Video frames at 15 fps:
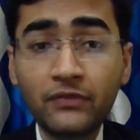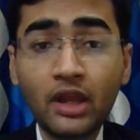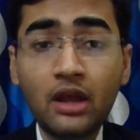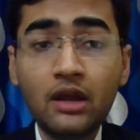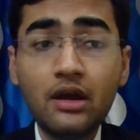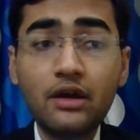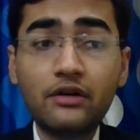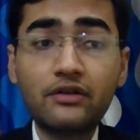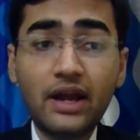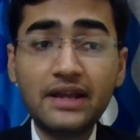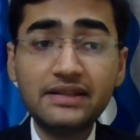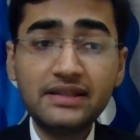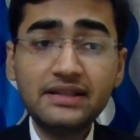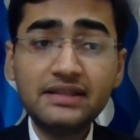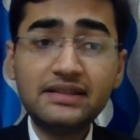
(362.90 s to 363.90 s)
Rising sea
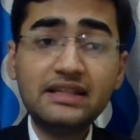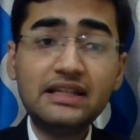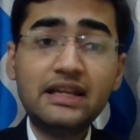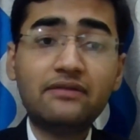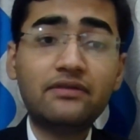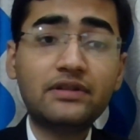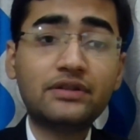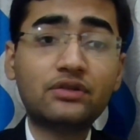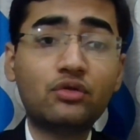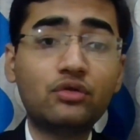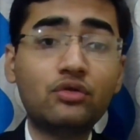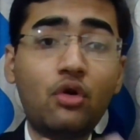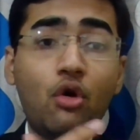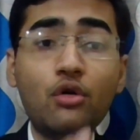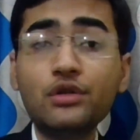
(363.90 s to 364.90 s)
levels could
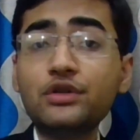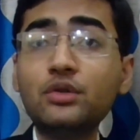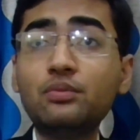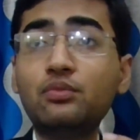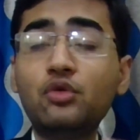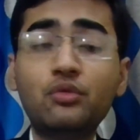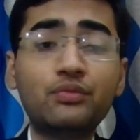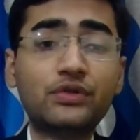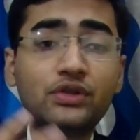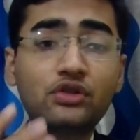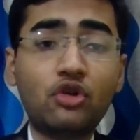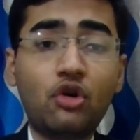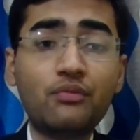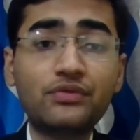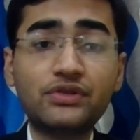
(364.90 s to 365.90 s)
also boom storm
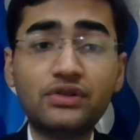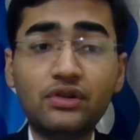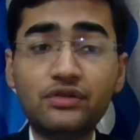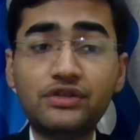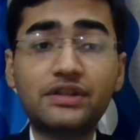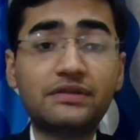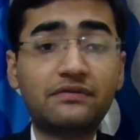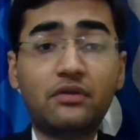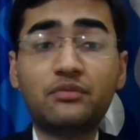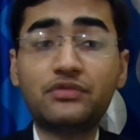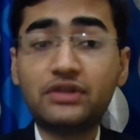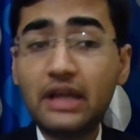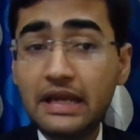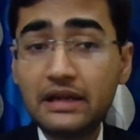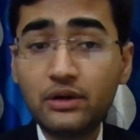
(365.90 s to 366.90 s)
surges from
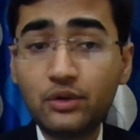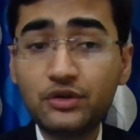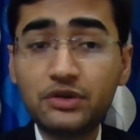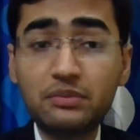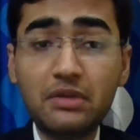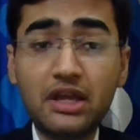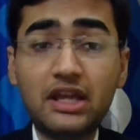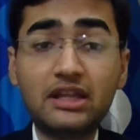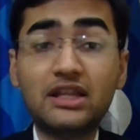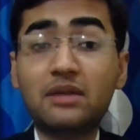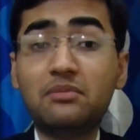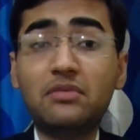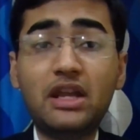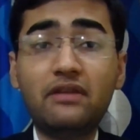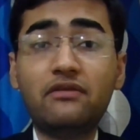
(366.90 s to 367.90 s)
cyclones, making them even
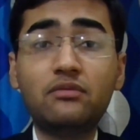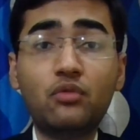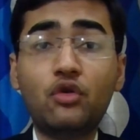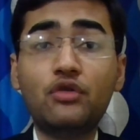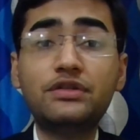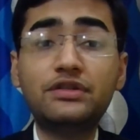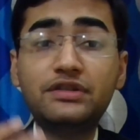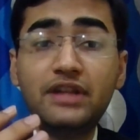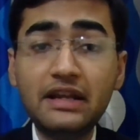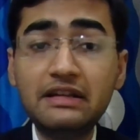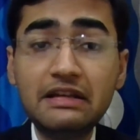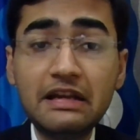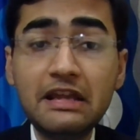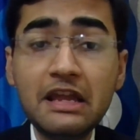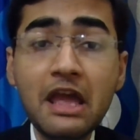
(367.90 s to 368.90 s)
more deadly
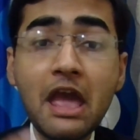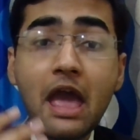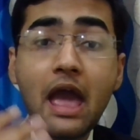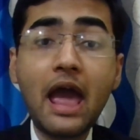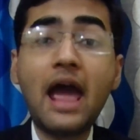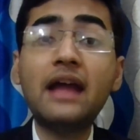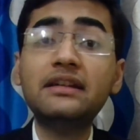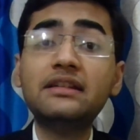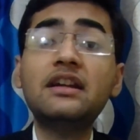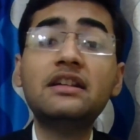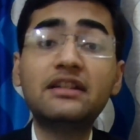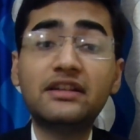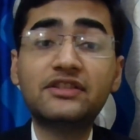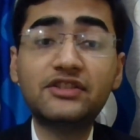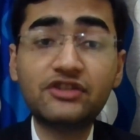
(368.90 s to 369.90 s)
and
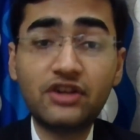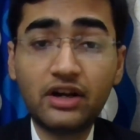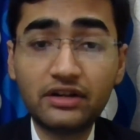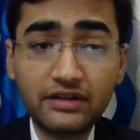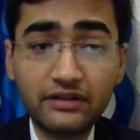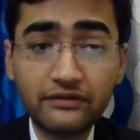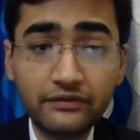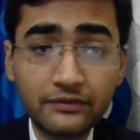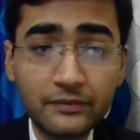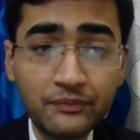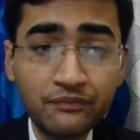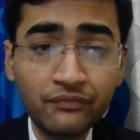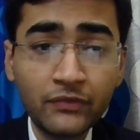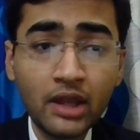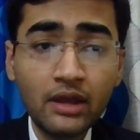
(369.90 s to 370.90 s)
destructive.
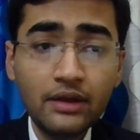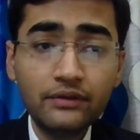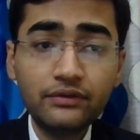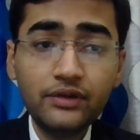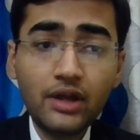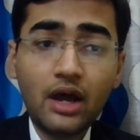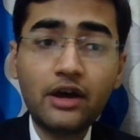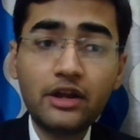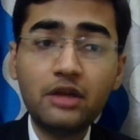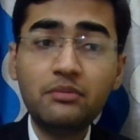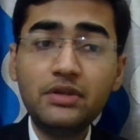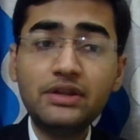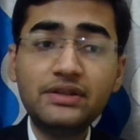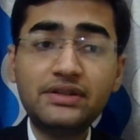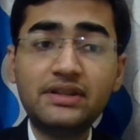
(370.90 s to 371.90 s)
The Arabian
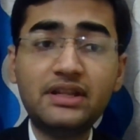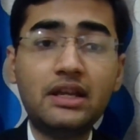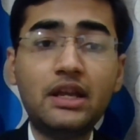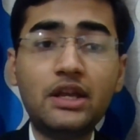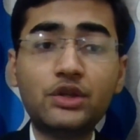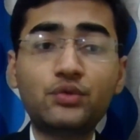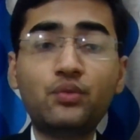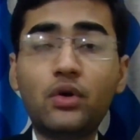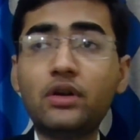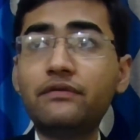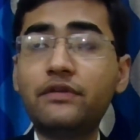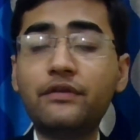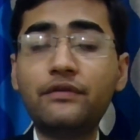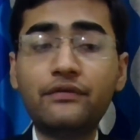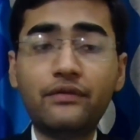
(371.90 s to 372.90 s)
Sea is one of the
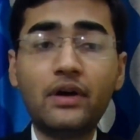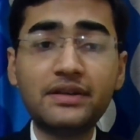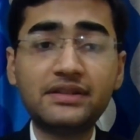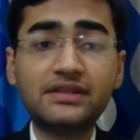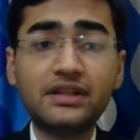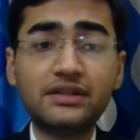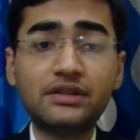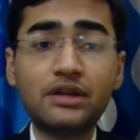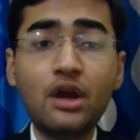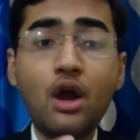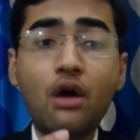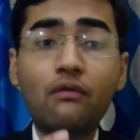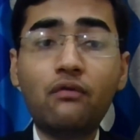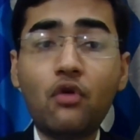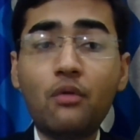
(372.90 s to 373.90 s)
fastest
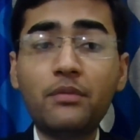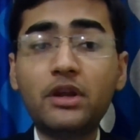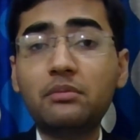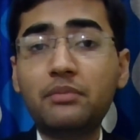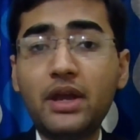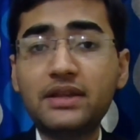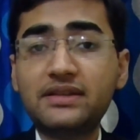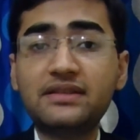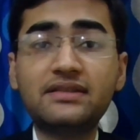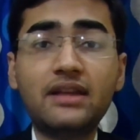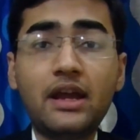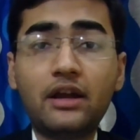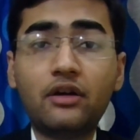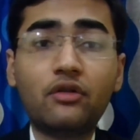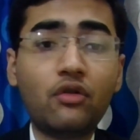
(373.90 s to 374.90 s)
warming basins
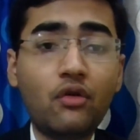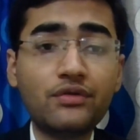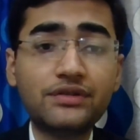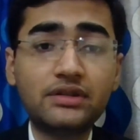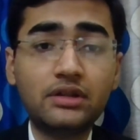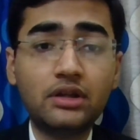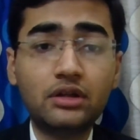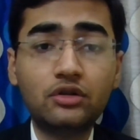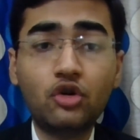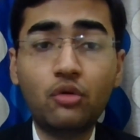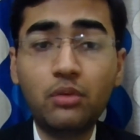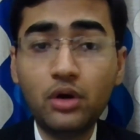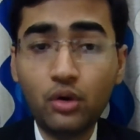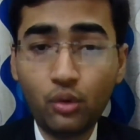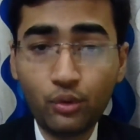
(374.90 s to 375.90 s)
across the global
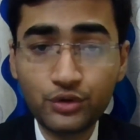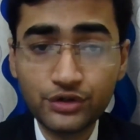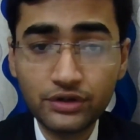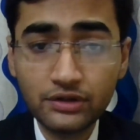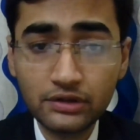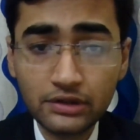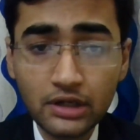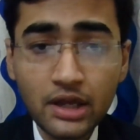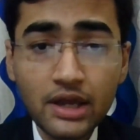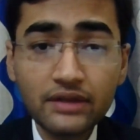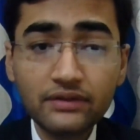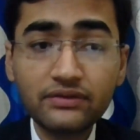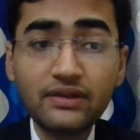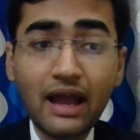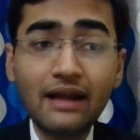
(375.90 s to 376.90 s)
oceans. That
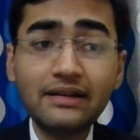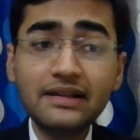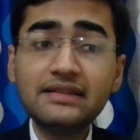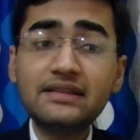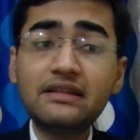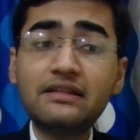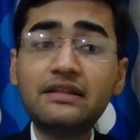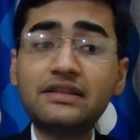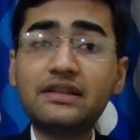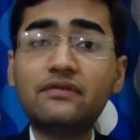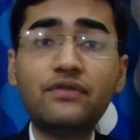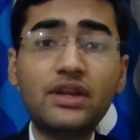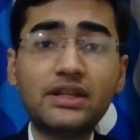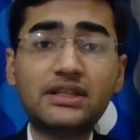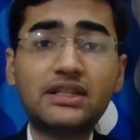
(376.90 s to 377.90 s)
is the reason we are
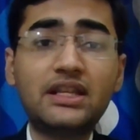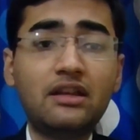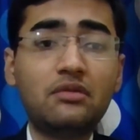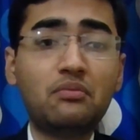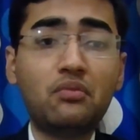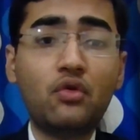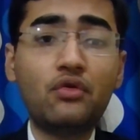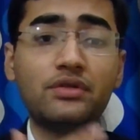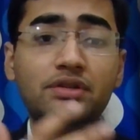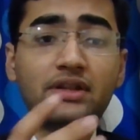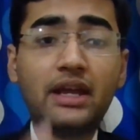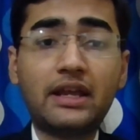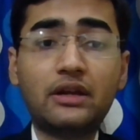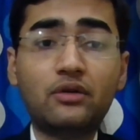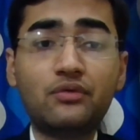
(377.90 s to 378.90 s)
seeing more
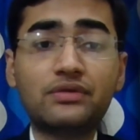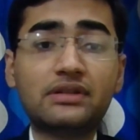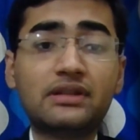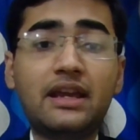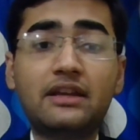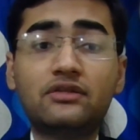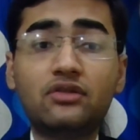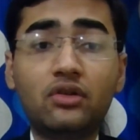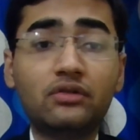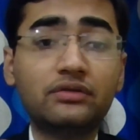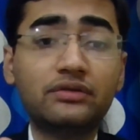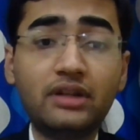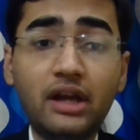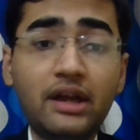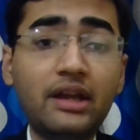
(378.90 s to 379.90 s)
cyclones like
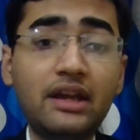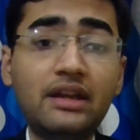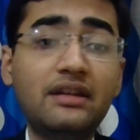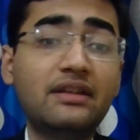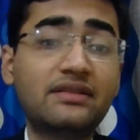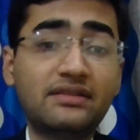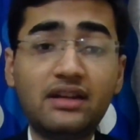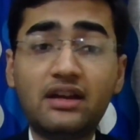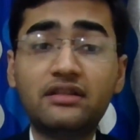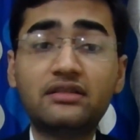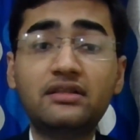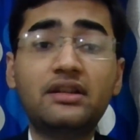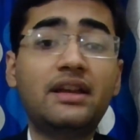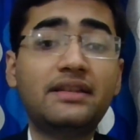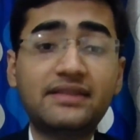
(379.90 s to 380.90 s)
Tauktae, Nisarg,
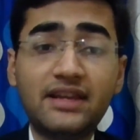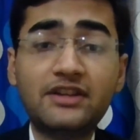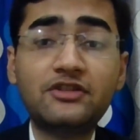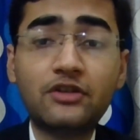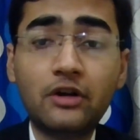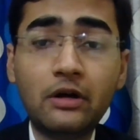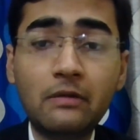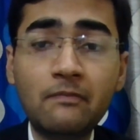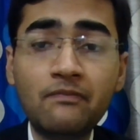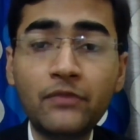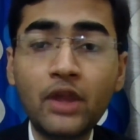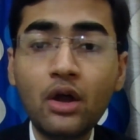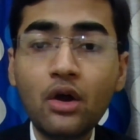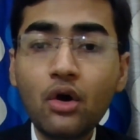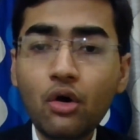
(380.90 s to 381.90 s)
etc.
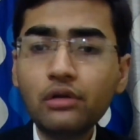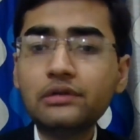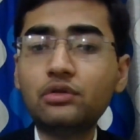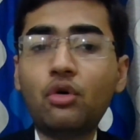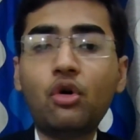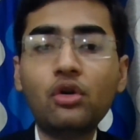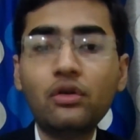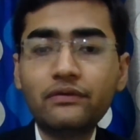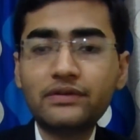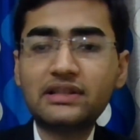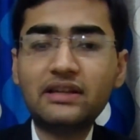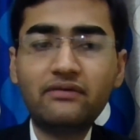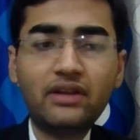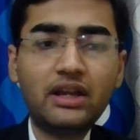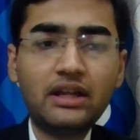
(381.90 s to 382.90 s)
Also, all of us living in
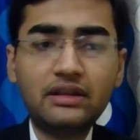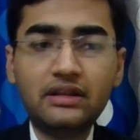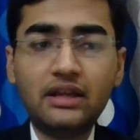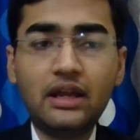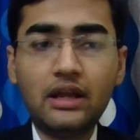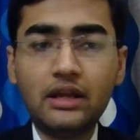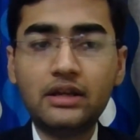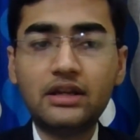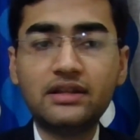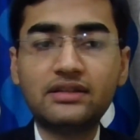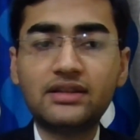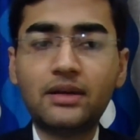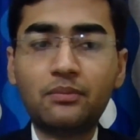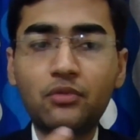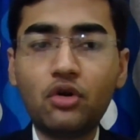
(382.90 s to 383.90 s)
the Indian
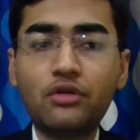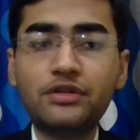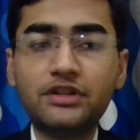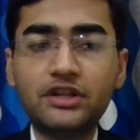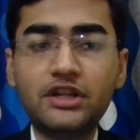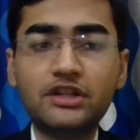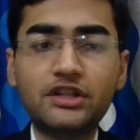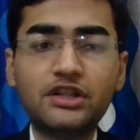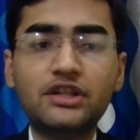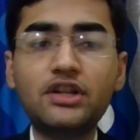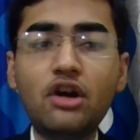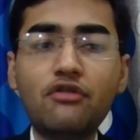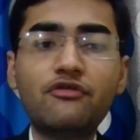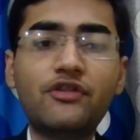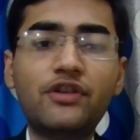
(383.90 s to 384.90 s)
subcontinent now
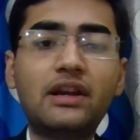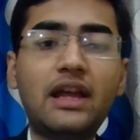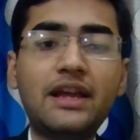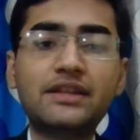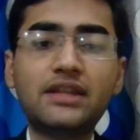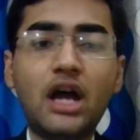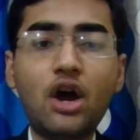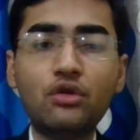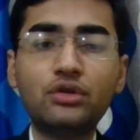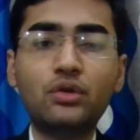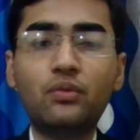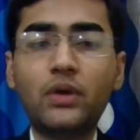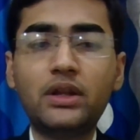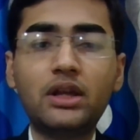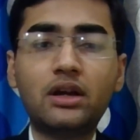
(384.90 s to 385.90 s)
realize how the weather
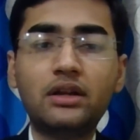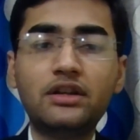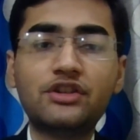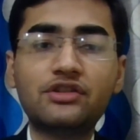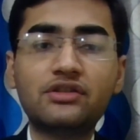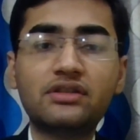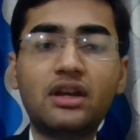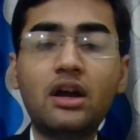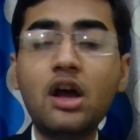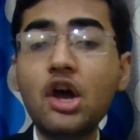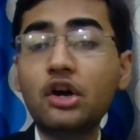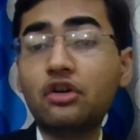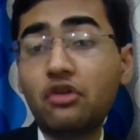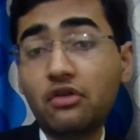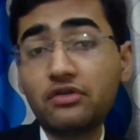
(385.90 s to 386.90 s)
conditions are
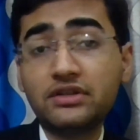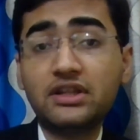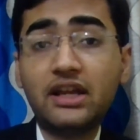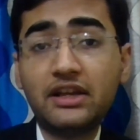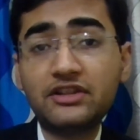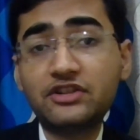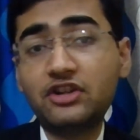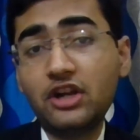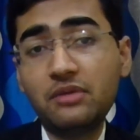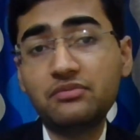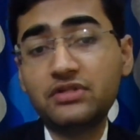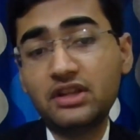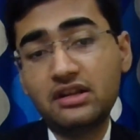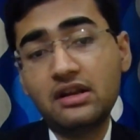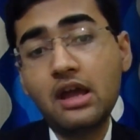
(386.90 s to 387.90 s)
crossing extremes in
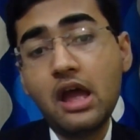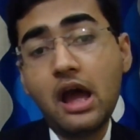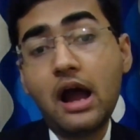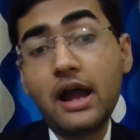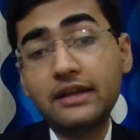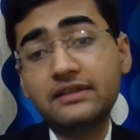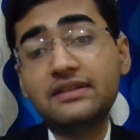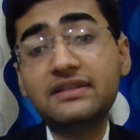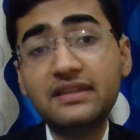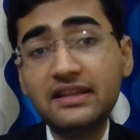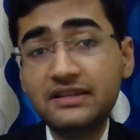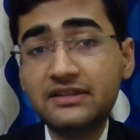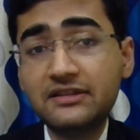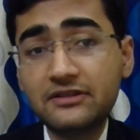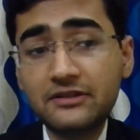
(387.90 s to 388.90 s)
either seasons.
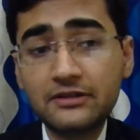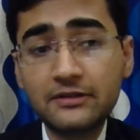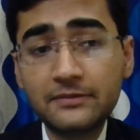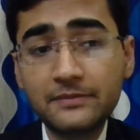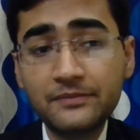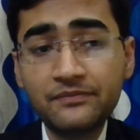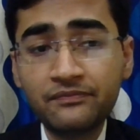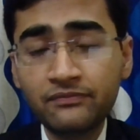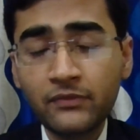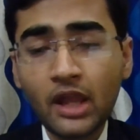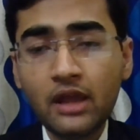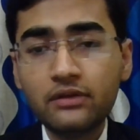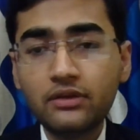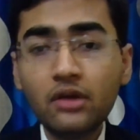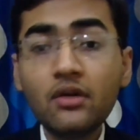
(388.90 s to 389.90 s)
Now,
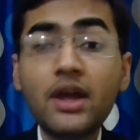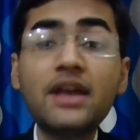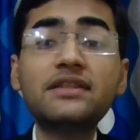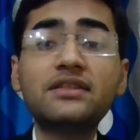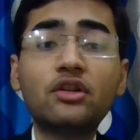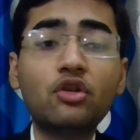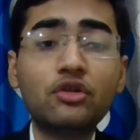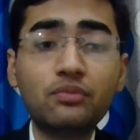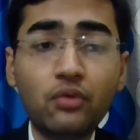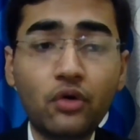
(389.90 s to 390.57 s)
here's a good point